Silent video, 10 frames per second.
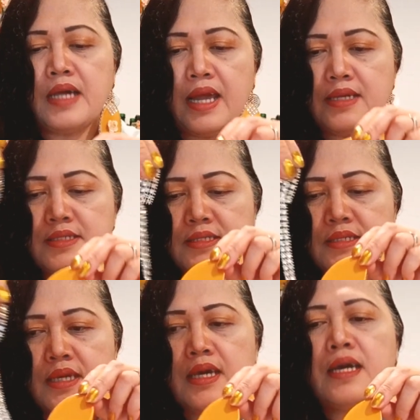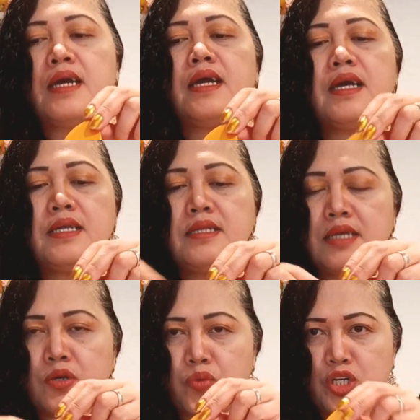lace and
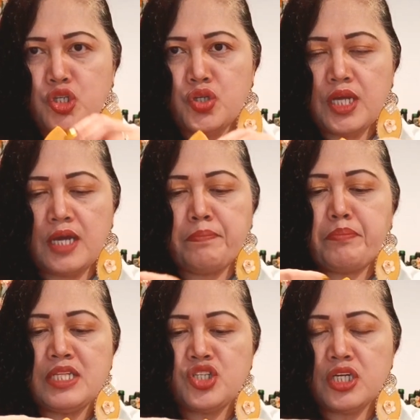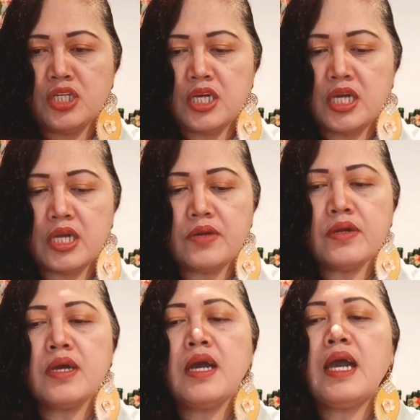decoration and punch it here.
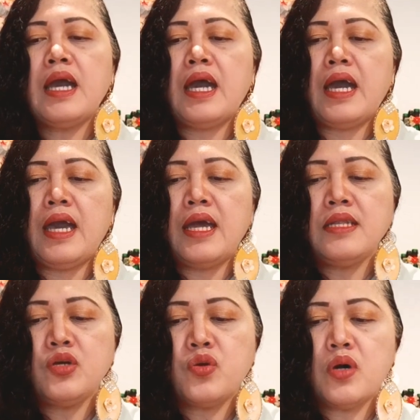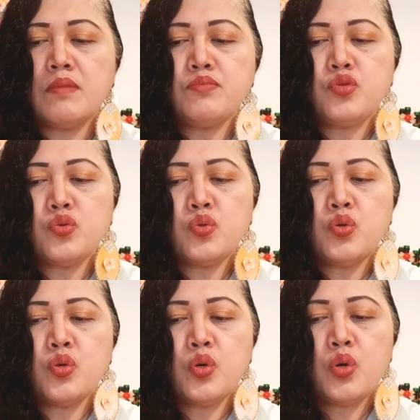And you have to
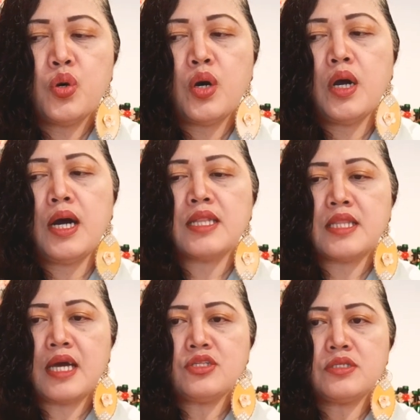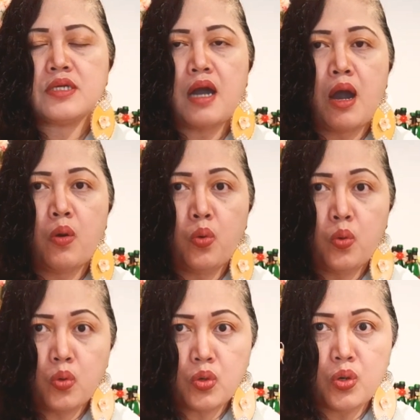attach a
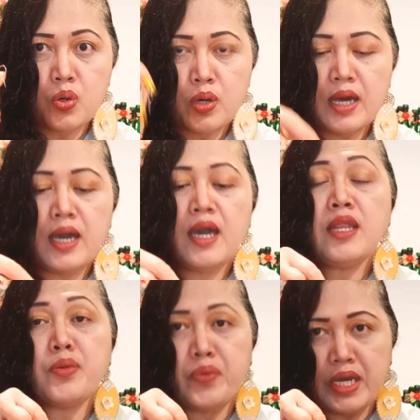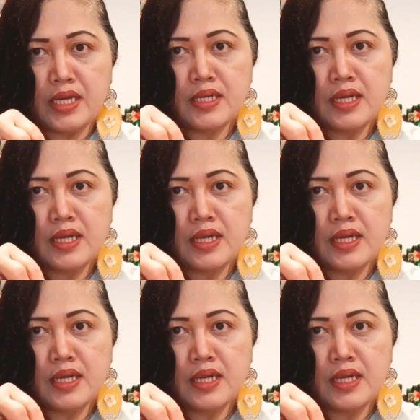hook and a ring